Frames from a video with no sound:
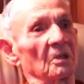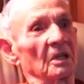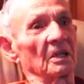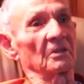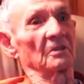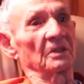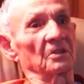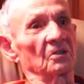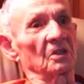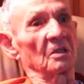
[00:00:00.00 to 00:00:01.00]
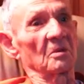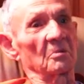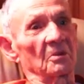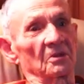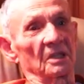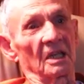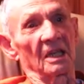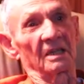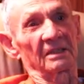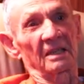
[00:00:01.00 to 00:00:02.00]
believe that you'd come up on your
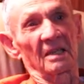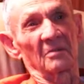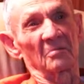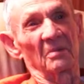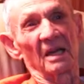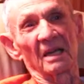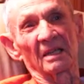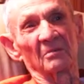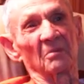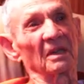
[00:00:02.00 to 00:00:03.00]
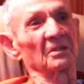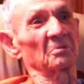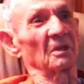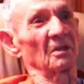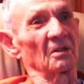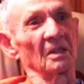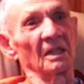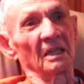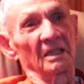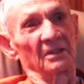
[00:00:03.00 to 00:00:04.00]
last time at bat in baseball
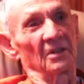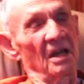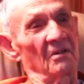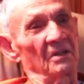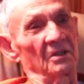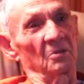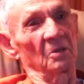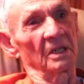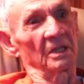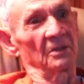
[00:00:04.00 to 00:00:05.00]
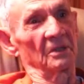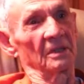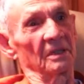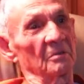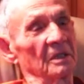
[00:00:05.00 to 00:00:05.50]
and drive in the winning run. I